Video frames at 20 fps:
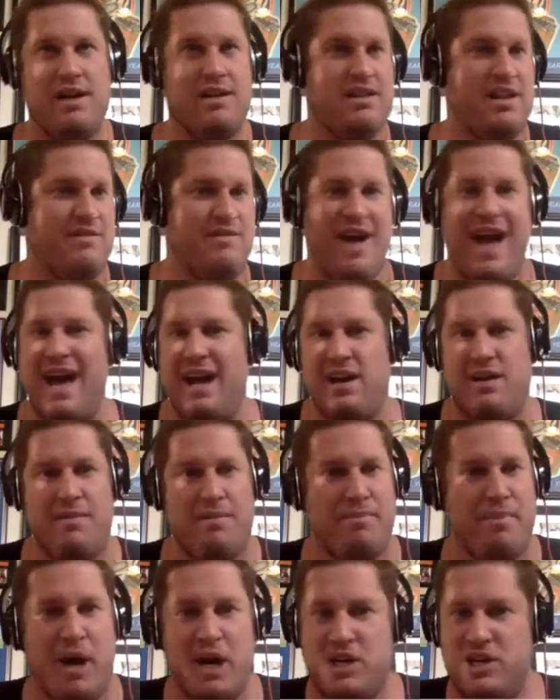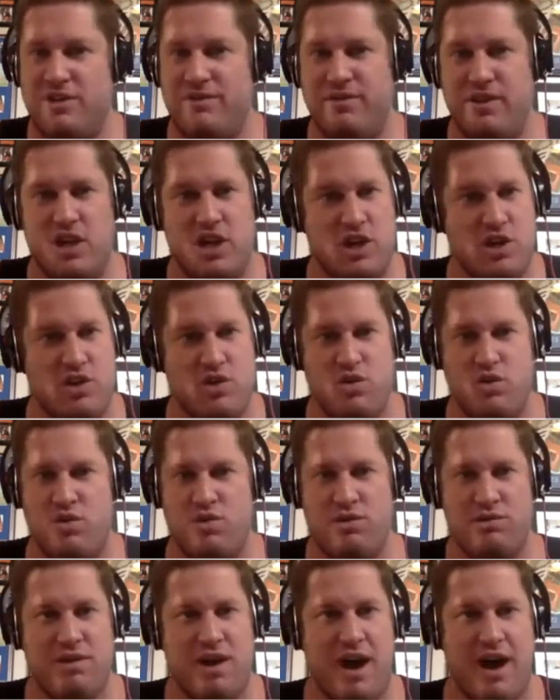they've added a bunch of new
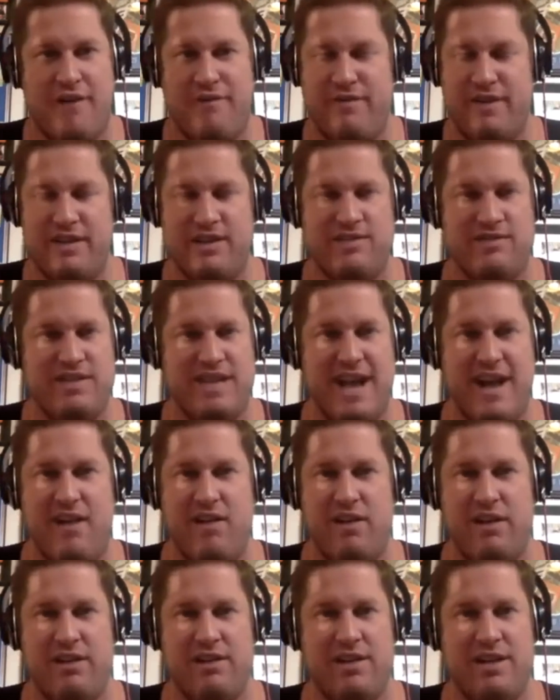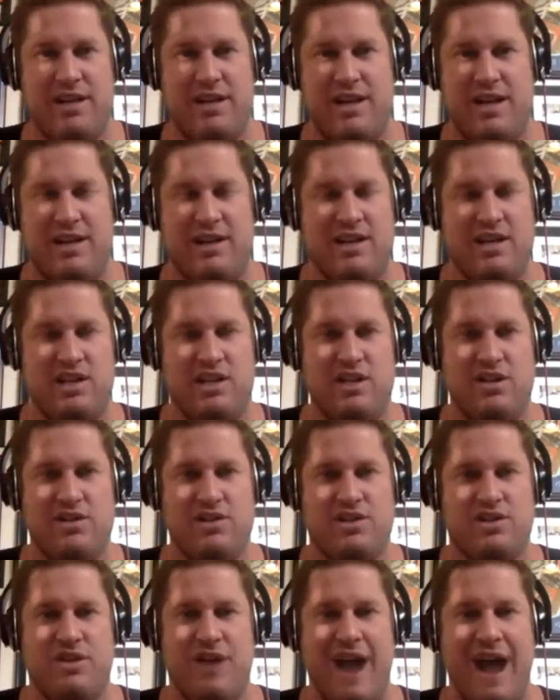offensive talent in, in this
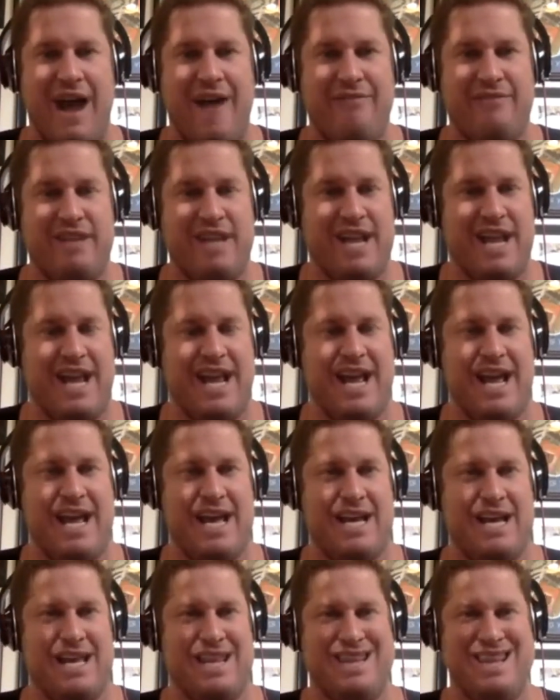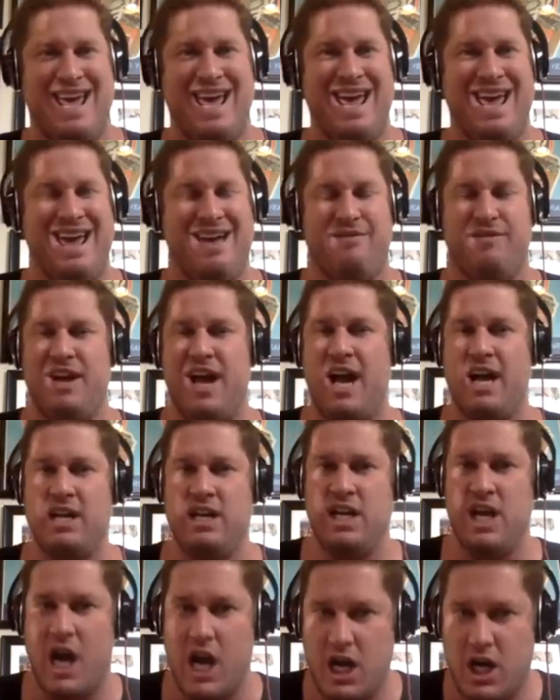year's draft and they have gotten
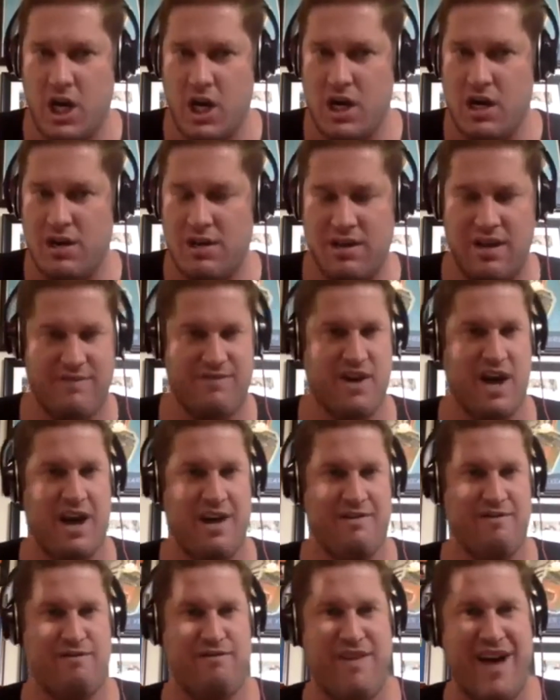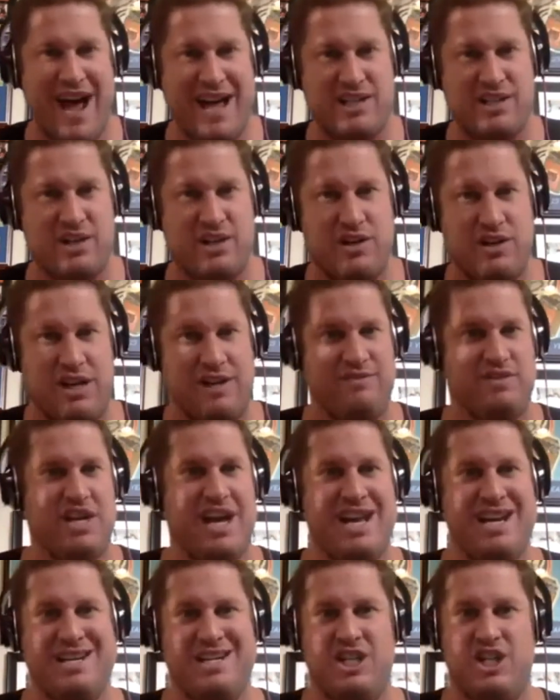younger, they've gotten faster, they've
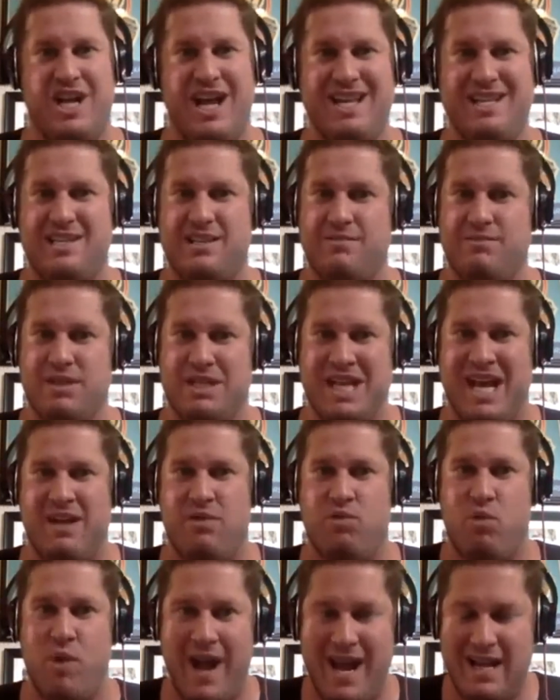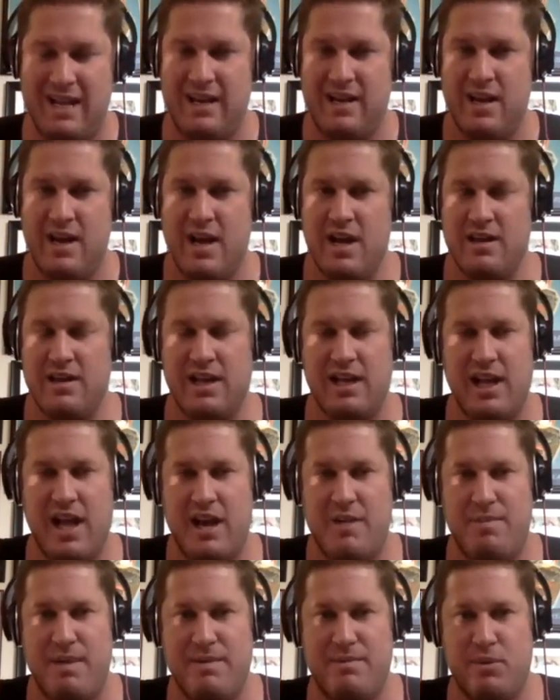kind of shed some dead weight that a
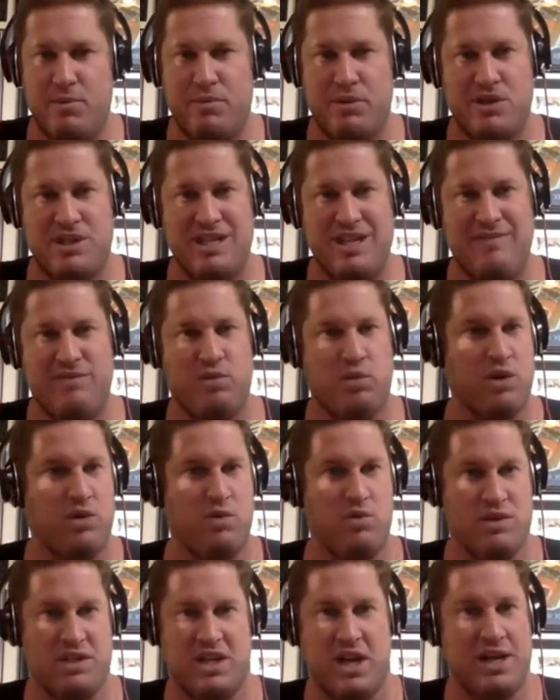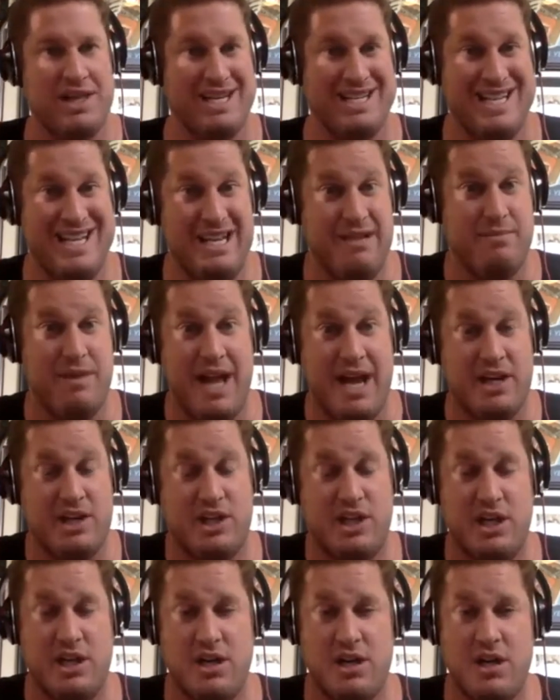lot of people perceived were, was on the team
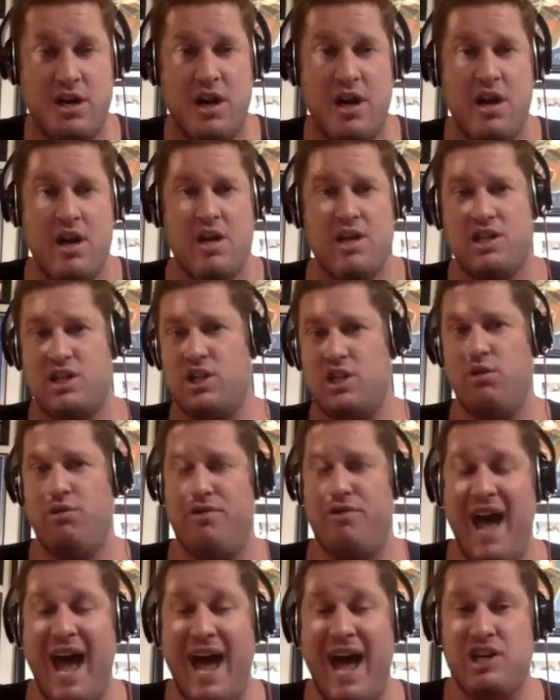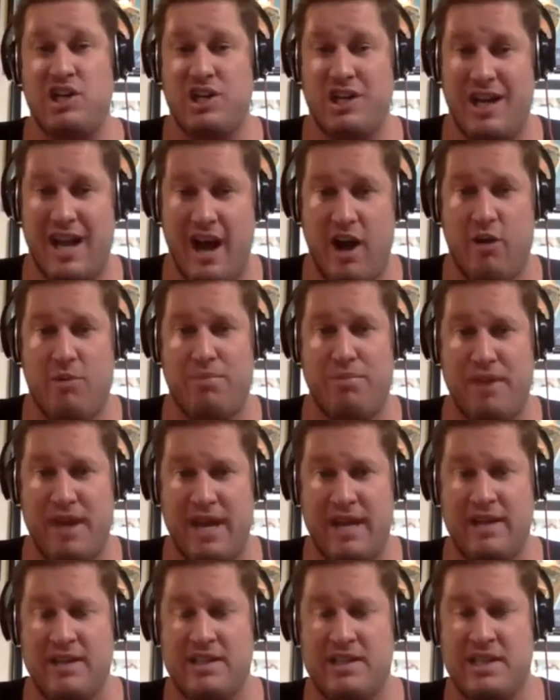last year. So that should help
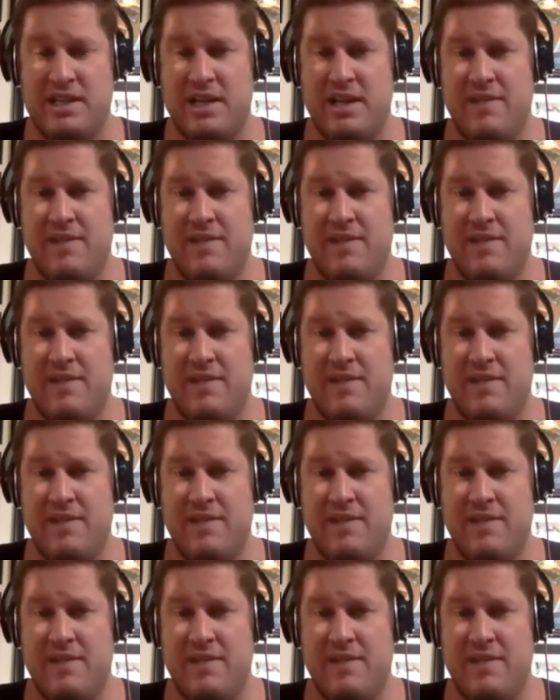things.